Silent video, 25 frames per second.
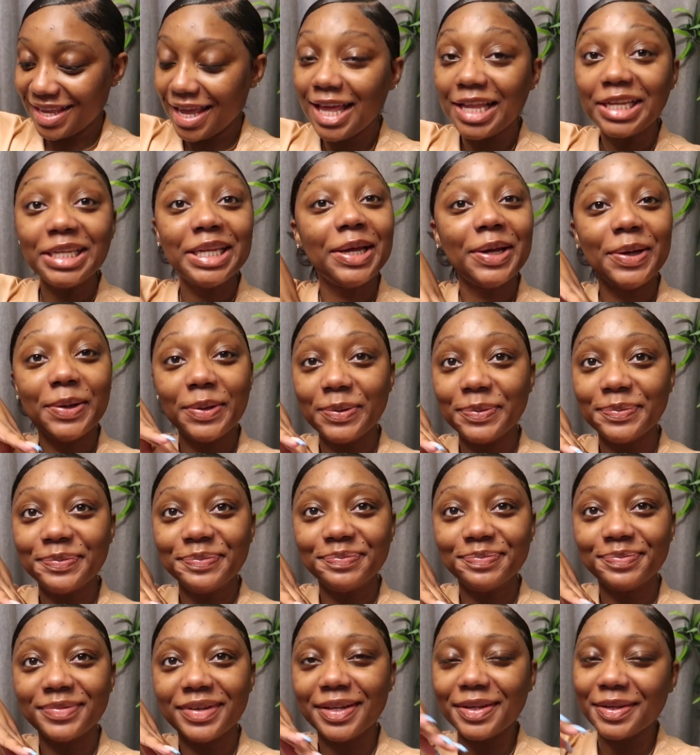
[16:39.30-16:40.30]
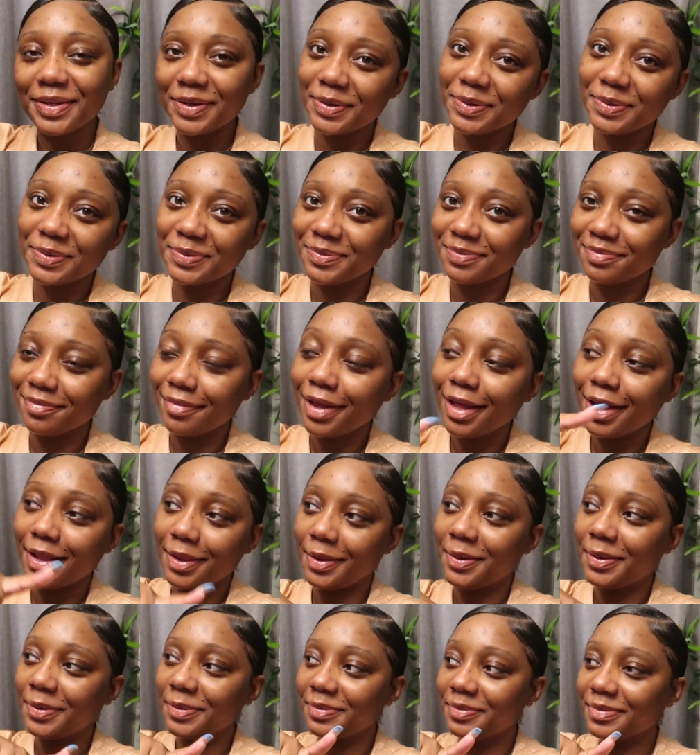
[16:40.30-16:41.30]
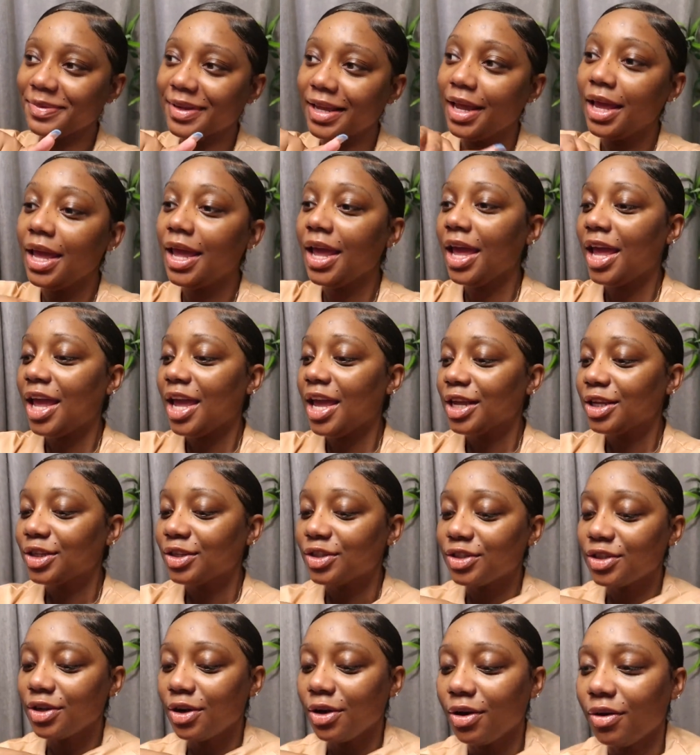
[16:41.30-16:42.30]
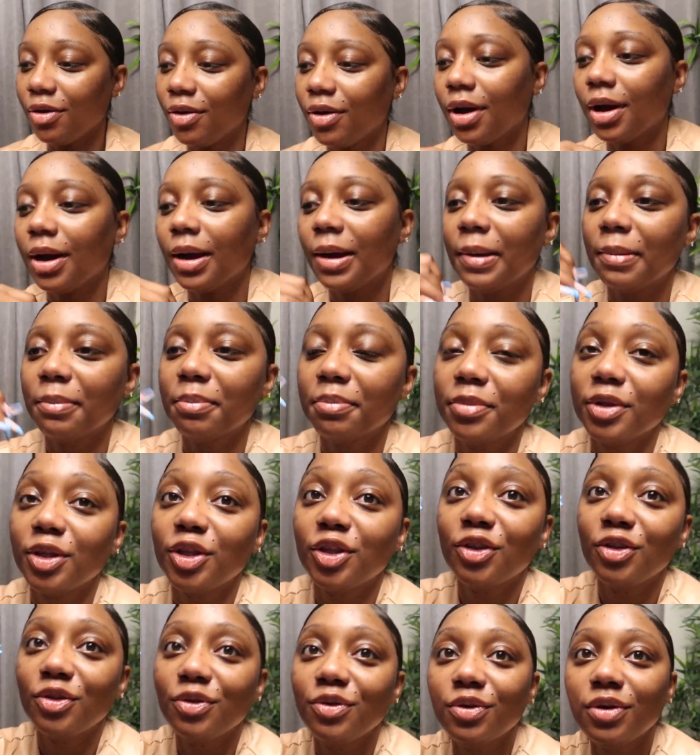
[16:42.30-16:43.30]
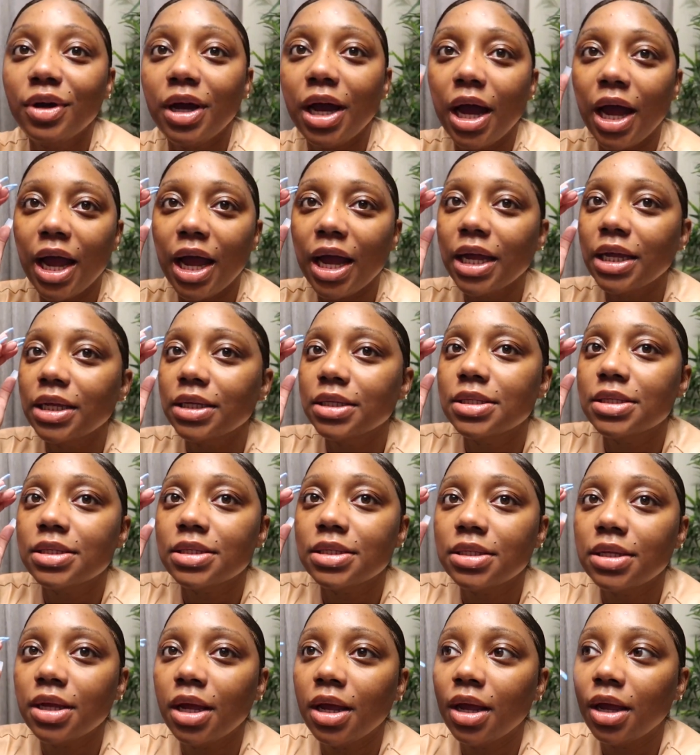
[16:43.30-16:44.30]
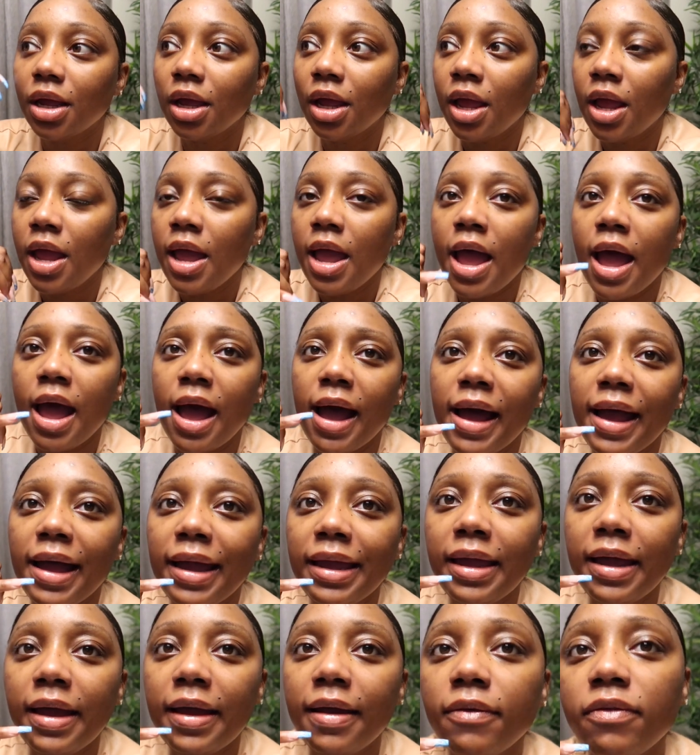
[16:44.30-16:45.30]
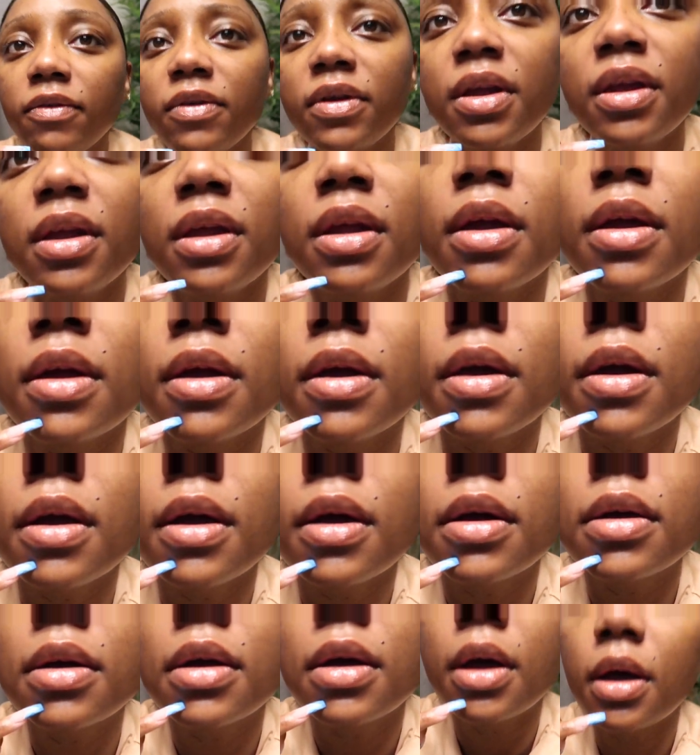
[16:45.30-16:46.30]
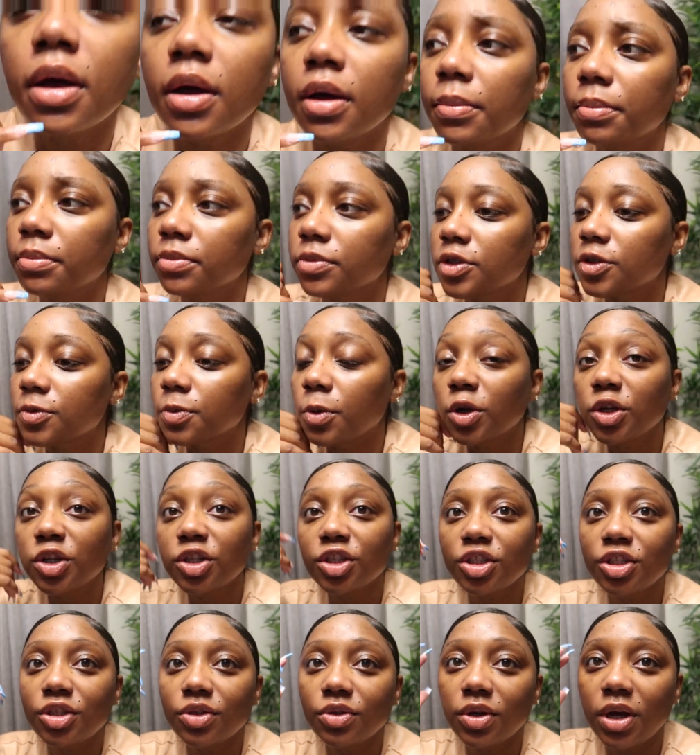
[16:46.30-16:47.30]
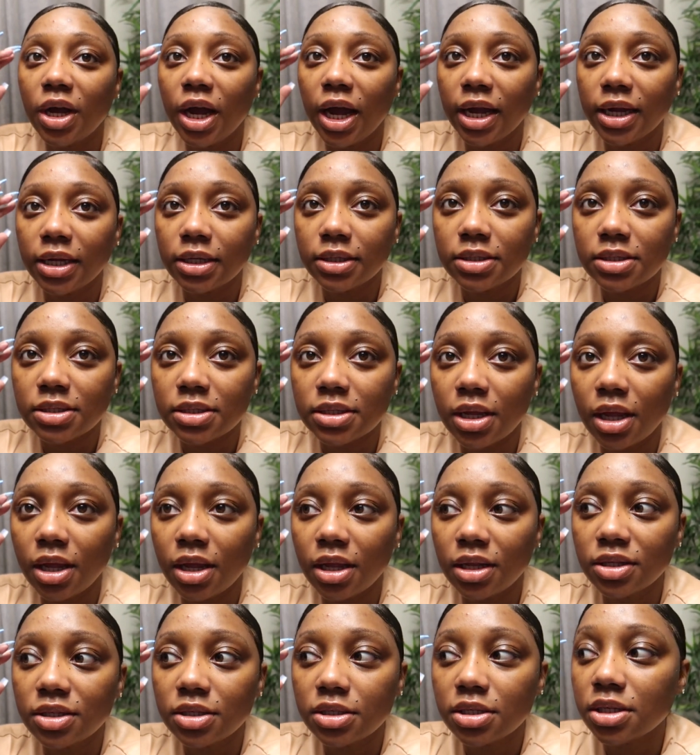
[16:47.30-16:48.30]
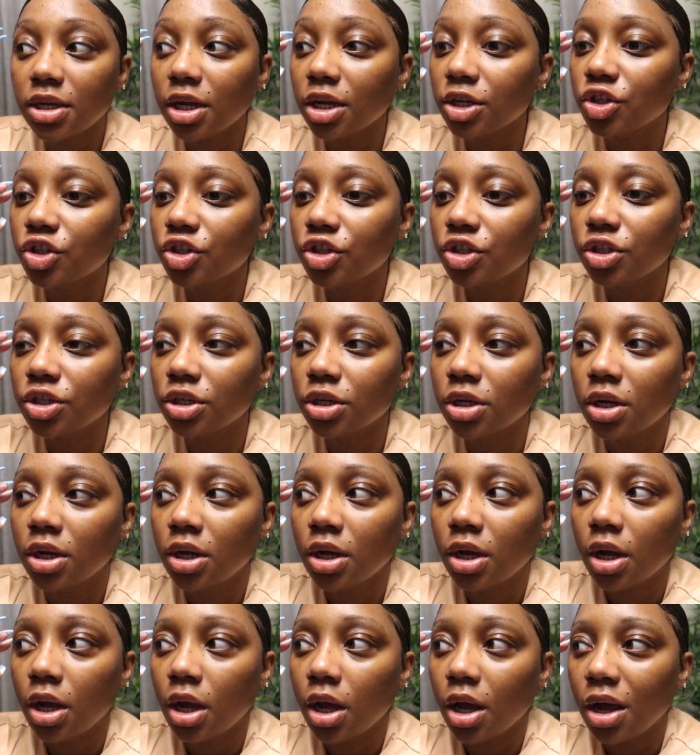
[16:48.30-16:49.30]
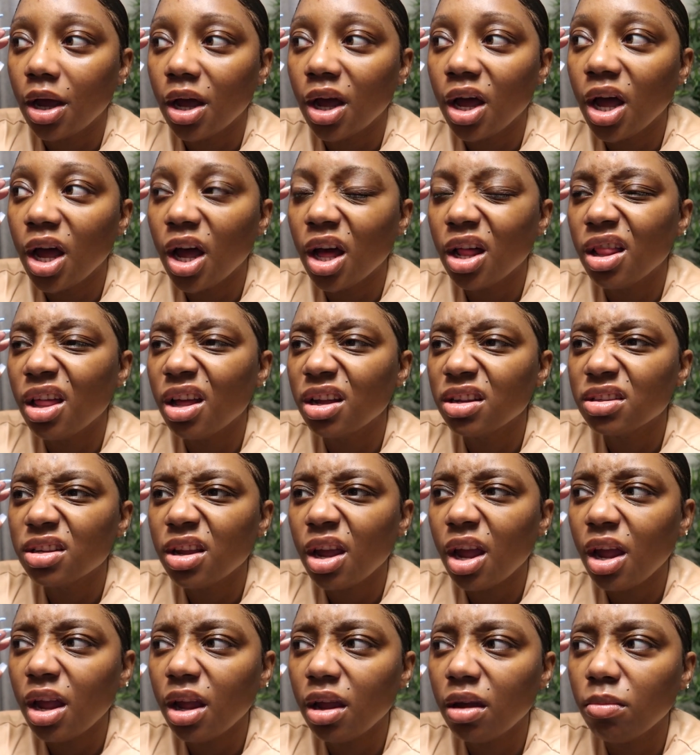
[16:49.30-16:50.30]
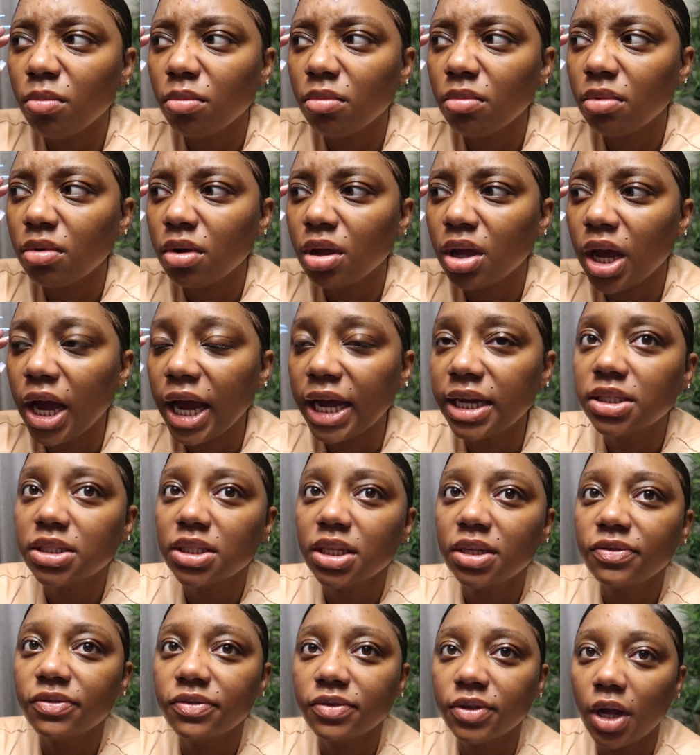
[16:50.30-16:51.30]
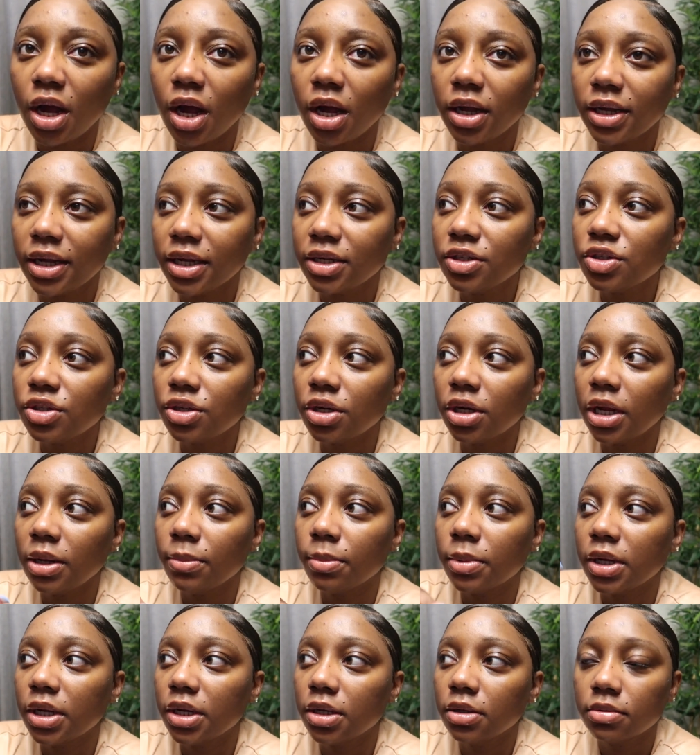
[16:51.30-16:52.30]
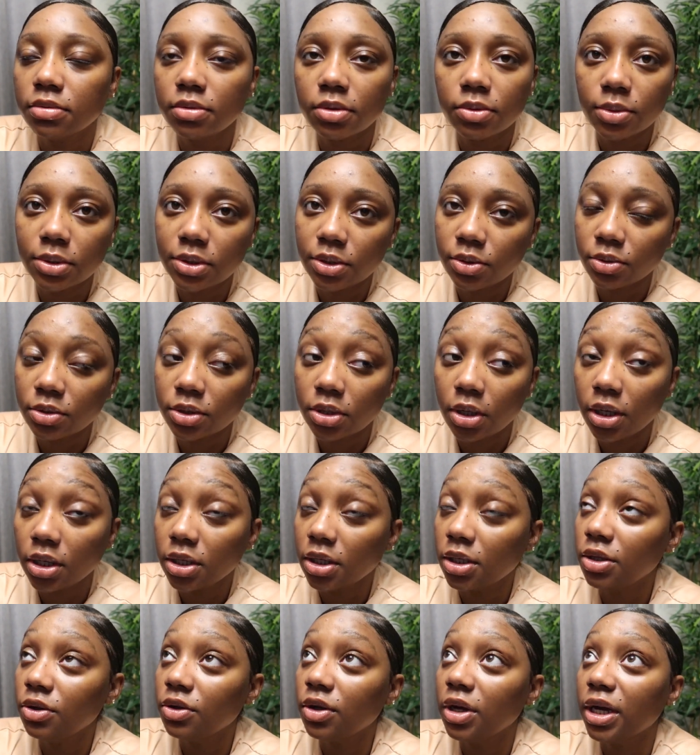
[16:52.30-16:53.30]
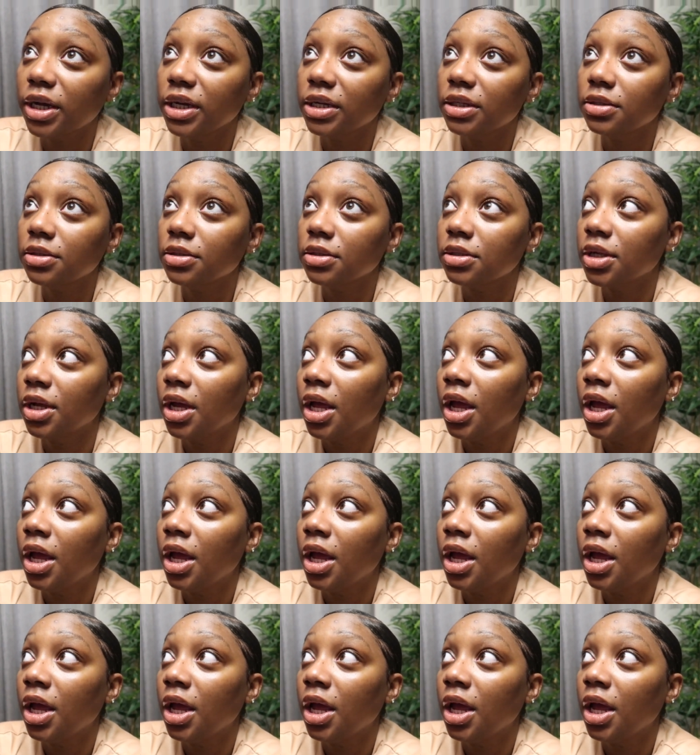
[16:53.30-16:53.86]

hello hello hello so um you guys i haven't um spoken to you guys in such a long time i did vlog yesterday but there was no talking to you guys